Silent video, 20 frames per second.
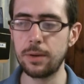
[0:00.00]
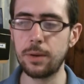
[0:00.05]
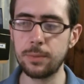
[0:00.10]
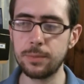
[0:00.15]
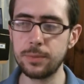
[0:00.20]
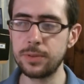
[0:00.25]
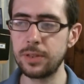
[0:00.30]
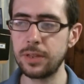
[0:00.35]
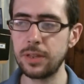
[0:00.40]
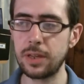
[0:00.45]

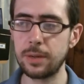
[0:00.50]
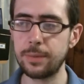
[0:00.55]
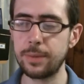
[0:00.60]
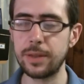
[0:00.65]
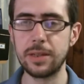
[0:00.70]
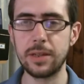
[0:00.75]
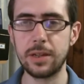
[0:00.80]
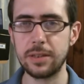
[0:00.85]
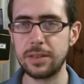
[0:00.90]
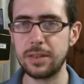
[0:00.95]
was thinking
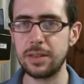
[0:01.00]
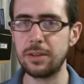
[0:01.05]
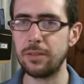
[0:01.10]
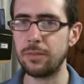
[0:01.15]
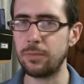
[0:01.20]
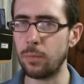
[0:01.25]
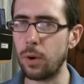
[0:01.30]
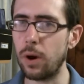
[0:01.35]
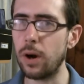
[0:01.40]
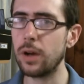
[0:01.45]
about the idea
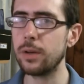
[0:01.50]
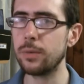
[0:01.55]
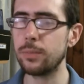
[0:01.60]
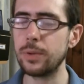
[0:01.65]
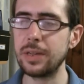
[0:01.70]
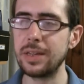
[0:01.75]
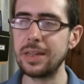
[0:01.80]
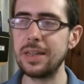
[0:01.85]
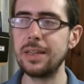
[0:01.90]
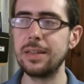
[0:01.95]
of why
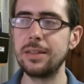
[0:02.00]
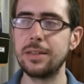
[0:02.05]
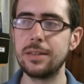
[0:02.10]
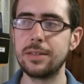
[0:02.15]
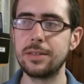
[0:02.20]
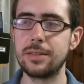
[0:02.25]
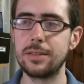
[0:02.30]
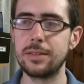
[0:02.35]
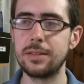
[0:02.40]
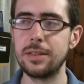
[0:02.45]
we need
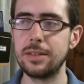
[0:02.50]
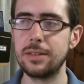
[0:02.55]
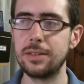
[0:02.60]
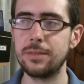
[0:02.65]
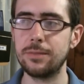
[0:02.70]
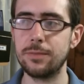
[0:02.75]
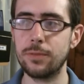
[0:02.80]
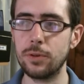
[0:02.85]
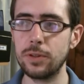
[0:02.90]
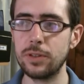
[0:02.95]
this
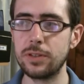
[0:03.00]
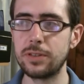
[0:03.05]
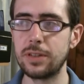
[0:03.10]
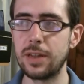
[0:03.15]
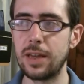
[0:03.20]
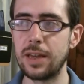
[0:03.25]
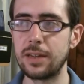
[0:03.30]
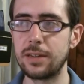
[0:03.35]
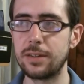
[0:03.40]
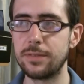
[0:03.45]
voice
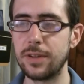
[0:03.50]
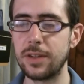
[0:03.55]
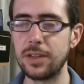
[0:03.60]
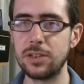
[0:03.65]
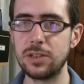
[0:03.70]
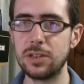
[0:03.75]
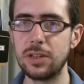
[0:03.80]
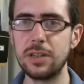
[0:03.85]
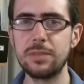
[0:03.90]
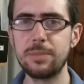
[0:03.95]

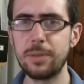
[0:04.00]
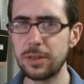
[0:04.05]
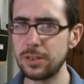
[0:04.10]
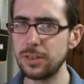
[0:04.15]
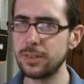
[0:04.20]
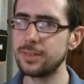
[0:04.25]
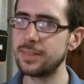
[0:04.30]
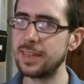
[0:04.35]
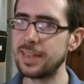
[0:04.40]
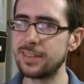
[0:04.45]
activation,
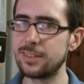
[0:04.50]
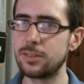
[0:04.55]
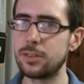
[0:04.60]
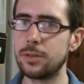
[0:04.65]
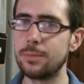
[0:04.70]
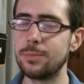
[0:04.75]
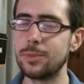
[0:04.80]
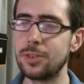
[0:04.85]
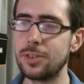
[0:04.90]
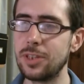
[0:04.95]
especially on
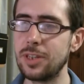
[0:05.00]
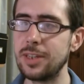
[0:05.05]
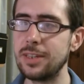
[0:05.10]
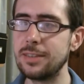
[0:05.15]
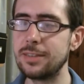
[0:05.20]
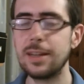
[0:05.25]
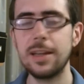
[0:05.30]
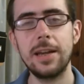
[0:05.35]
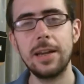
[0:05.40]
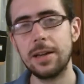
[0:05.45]
desktop
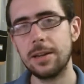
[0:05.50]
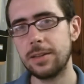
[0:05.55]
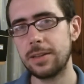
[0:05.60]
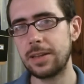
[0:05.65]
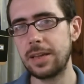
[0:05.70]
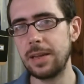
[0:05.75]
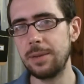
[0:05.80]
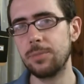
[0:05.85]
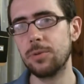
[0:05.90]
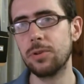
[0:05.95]
machines.
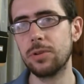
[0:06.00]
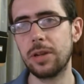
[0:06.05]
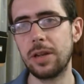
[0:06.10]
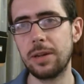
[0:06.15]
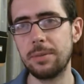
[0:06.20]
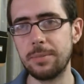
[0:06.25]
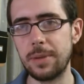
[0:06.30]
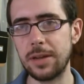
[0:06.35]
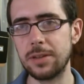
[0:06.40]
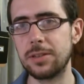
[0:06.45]
The keyboard
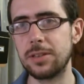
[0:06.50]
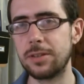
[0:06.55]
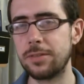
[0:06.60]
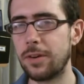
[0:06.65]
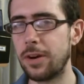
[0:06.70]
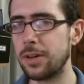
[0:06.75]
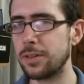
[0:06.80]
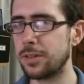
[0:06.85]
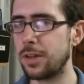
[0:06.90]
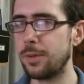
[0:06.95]
and mouse, as
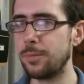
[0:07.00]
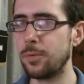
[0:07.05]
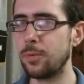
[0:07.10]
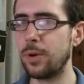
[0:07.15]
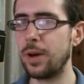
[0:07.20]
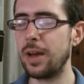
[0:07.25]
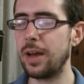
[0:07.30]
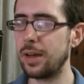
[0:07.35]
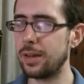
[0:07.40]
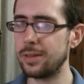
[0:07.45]
far as I'm
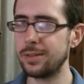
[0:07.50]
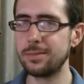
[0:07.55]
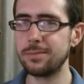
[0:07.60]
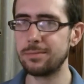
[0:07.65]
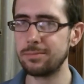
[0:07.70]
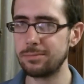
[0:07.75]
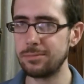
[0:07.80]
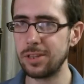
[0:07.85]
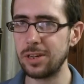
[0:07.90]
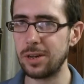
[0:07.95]
aware,
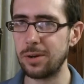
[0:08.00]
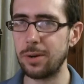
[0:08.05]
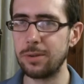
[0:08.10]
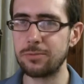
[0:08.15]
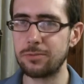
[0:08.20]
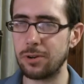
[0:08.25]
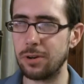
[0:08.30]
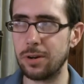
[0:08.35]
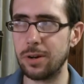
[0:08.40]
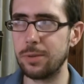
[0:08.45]
and
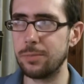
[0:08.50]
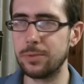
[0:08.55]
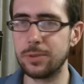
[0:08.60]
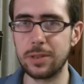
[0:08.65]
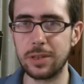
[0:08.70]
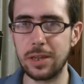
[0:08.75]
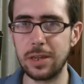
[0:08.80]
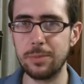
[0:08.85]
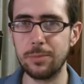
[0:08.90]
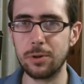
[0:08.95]
I've grown up with
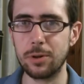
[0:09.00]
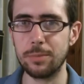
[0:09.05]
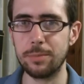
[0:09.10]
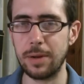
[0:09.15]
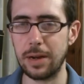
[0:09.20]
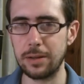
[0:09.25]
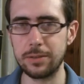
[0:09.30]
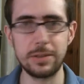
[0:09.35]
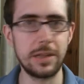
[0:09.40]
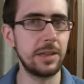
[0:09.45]
the keyboard and
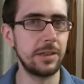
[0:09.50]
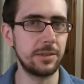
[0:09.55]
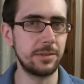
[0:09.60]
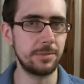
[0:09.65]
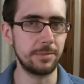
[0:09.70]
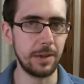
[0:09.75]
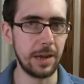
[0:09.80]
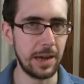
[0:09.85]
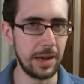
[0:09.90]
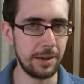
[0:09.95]
mouse,
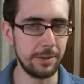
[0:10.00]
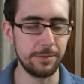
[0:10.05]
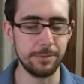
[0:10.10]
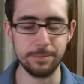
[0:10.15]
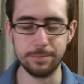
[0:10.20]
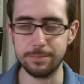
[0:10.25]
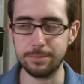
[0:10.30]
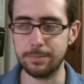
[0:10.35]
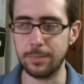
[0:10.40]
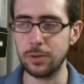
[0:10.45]
as have
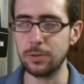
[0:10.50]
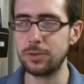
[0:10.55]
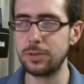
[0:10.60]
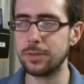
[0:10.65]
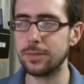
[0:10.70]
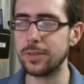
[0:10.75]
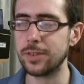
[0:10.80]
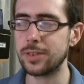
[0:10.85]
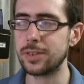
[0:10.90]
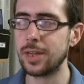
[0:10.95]

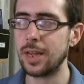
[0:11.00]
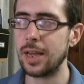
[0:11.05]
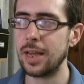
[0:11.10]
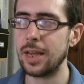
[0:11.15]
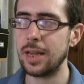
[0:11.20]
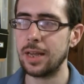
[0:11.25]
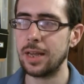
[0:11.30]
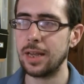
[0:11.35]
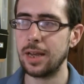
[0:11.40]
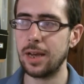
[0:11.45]
most of us.
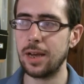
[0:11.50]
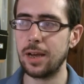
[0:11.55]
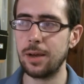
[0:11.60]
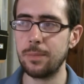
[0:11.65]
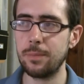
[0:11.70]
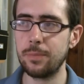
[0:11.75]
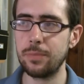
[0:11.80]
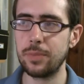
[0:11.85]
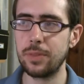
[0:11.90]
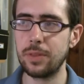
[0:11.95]

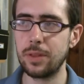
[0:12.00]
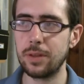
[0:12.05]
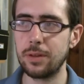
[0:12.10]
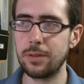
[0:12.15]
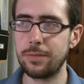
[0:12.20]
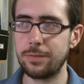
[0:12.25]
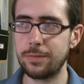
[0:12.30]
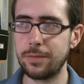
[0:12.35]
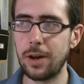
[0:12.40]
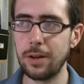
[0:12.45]

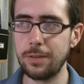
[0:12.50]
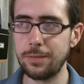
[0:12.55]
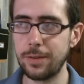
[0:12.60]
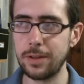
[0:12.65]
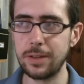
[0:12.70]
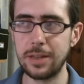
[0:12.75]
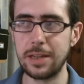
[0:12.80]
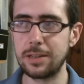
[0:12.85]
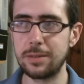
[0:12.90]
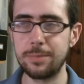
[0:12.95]
I
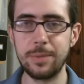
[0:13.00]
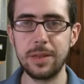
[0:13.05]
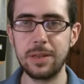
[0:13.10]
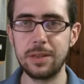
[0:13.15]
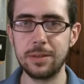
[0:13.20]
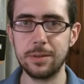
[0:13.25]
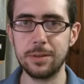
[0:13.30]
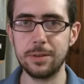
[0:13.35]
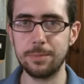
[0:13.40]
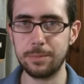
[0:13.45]
find that to be
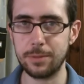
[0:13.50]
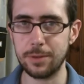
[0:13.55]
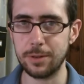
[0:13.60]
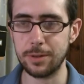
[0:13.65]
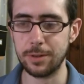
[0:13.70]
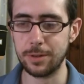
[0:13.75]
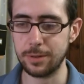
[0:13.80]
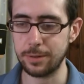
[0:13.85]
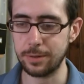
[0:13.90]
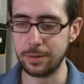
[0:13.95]

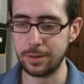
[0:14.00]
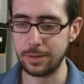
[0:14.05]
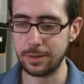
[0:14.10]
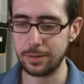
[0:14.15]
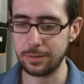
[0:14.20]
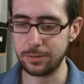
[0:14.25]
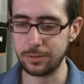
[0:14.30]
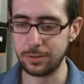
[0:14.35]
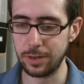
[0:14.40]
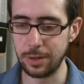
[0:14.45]
the
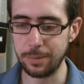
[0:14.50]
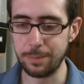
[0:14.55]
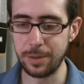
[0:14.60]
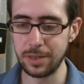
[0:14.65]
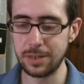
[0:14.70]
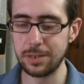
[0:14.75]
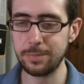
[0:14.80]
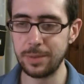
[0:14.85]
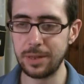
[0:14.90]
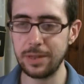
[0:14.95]

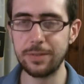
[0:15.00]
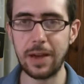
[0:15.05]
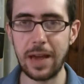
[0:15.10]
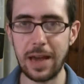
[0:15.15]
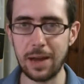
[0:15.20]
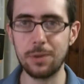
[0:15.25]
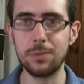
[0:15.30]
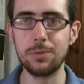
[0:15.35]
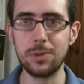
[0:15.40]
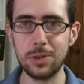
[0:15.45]
epitome of
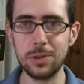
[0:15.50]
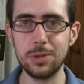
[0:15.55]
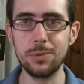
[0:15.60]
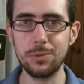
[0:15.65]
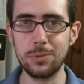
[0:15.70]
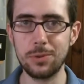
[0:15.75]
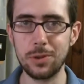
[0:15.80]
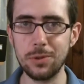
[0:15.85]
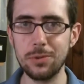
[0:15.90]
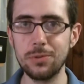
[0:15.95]
how you
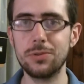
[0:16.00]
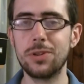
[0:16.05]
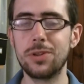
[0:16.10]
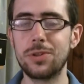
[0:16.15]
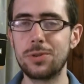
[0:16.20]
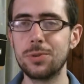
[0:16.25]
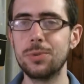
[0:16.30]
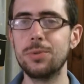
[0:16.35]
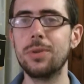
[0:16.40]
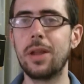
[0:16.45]
use a
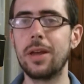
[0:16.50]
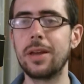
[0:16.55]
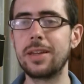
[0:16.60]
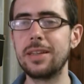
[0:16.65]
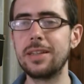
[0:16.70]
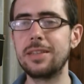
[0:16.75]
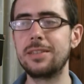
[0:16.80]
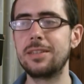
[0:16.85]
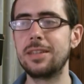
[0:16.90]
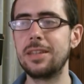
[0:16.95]
tool.
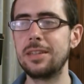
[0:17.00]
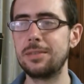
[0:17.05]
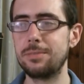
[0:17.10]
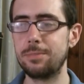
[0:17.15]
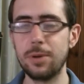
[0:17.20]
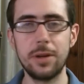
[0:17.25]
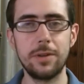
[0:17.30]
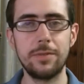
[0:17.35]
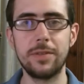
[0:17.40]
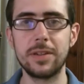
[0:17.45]
Like it's
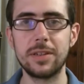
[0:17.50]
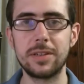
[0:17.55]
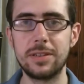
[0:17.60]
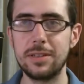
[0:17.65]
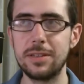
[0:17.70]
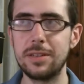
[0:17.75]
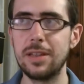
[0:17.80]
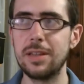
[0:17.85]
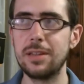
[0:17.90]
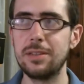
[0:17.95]

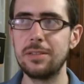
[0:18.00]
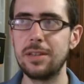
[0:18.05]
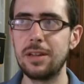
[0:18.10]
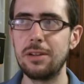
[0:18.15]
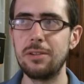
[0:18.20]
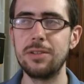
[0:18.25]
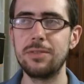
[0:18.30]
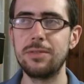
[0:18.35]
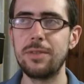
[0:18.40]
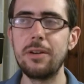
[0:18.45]
perfect.
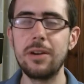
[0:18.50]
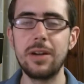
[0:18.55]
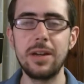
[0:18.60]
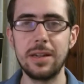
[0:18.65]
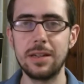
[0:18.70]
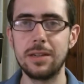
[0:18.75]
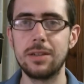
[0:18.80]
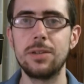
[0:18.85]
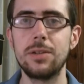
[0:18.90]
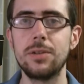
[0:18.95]
There is very
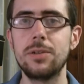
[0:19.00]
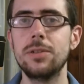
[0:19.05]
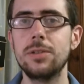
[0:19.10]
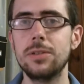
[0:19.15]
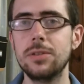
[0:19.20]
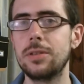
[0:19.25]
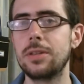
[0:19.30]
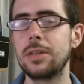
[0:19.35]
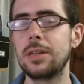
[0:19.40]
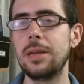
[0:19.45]
little you can
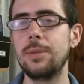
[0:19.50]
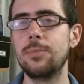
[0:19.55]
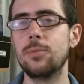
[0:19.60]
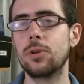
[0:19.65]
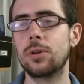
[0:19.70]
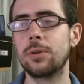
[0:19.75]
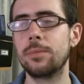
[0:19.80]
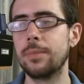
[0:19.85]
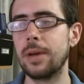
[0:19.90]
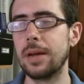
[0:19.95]
do to the
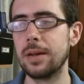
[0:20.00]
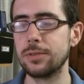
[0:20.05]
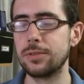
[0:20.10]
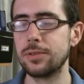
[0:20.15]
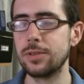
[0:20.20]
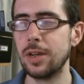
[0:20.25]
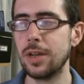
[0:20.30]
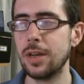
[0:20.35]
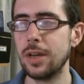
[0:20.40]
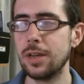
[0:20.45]
keyboard and
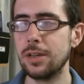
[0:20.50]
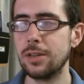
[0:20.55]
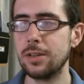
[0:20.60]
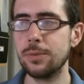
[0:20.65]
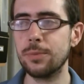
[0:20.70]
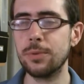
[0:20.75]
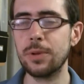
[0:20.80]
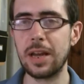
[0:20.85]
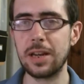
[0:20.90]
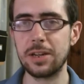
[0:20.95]
mouse
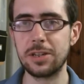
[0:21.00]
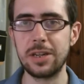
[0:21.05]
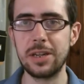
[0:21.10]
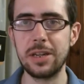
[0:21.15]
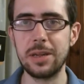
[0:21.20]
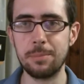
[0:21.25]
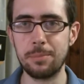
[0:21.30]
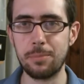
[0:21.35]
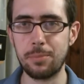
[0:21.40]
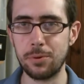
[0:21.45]
that would
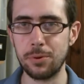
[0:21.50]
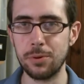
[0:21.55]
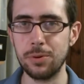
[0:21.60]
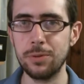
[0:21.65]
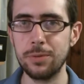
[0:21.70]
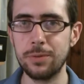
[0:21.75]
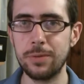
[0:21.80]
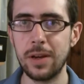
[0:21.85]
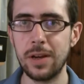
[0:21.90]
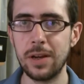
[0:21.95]
actually
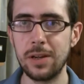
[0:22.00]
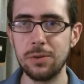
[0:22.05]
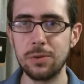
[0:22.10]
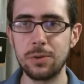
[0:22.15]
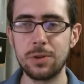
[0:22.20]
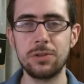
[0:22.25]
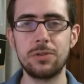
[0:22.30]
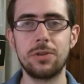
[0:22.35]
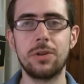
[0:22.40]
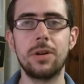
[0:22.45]
improve
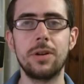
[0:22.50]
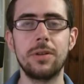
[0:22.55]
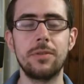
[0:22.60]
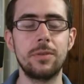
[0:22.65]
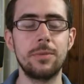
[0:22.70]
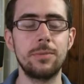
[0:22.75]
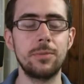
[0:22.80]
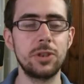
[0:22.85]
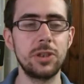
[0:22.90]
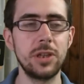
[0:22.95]
your control
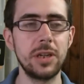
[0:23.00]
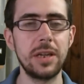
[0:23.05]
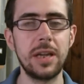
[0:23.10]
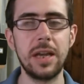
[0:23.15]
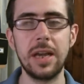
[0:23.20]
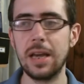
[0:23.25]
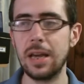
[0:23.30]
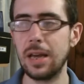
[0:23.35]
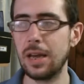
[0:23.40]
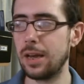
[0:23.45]
over a machine.
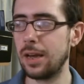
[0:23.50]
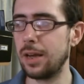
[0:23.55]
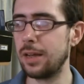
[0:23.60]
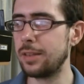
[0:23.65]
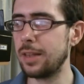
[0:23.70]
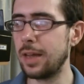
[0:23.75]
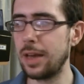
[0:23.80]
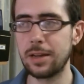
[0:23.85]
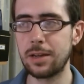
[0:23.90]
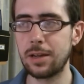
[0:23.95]

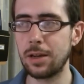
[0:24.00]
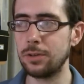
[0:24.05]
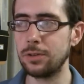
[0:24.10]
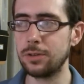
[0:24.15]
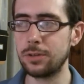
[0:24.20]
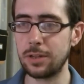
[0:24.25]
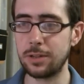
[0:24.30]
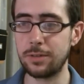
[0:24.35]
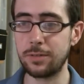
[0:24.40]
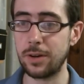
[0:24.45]
That
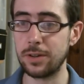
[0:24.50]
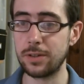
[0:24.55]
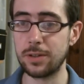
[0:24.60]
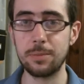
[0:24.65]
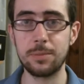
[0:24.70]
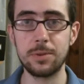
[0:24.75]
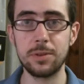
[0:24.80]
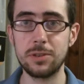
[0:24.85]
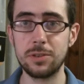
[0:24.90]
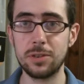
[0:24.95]
goes, as far as
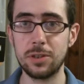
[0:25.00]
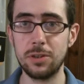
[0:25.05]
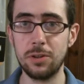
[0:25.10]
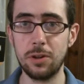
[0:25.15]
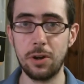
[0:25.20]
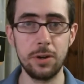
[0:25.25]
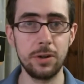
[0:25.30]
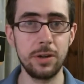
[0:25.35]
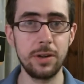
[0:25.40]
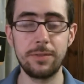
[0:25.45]
I'm concerned,
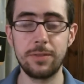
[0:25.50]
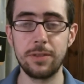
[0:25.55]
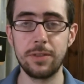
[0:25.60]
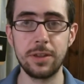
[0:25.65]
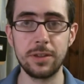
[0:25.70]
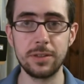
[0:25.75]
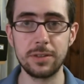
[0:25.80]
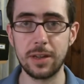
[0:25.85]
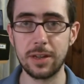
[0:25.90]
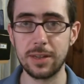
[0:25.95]
not only for
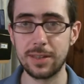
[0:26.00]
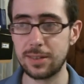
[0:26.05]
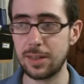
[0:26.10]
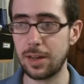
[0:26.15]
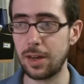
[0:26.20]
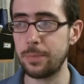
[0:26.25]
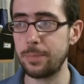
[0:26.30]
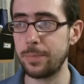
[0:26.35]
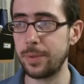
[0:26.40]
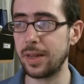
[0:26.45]
things like
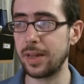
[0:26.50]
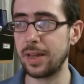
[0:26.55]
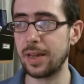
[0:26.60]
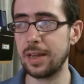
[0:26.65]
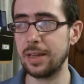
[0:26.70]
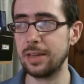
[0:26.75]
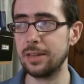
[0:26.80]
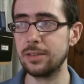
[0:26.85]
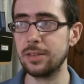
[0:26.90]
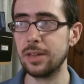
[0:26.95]
typing
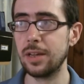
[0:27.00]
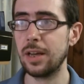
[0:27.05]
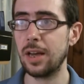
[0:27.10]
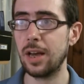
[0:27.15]
and